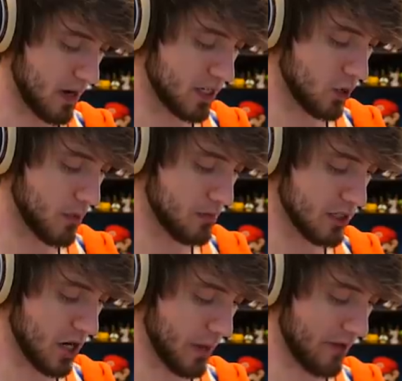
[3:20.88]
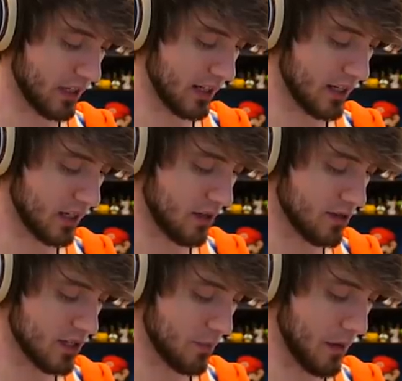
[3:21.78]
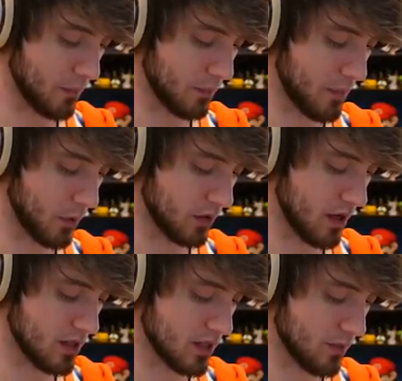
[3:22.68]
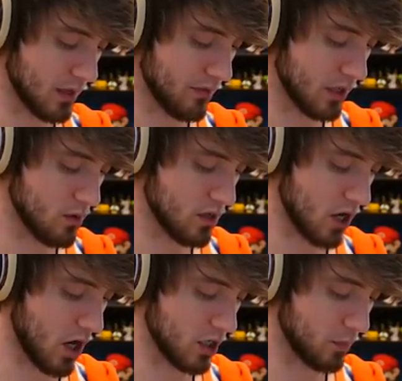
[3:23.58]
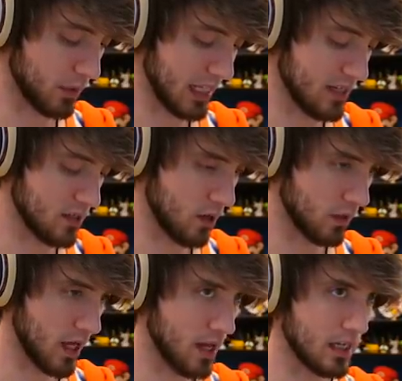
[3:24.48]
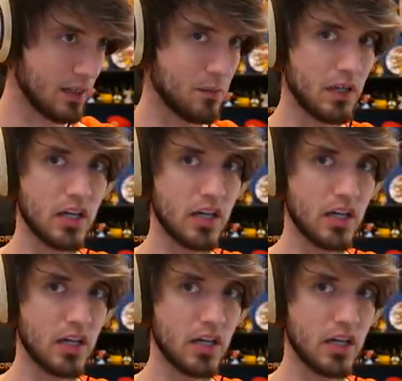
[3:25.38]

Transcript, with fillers: My dear PBG, I'll be having a get-together to celebrate my birthday. Since I'm giving you this honor, please don't let me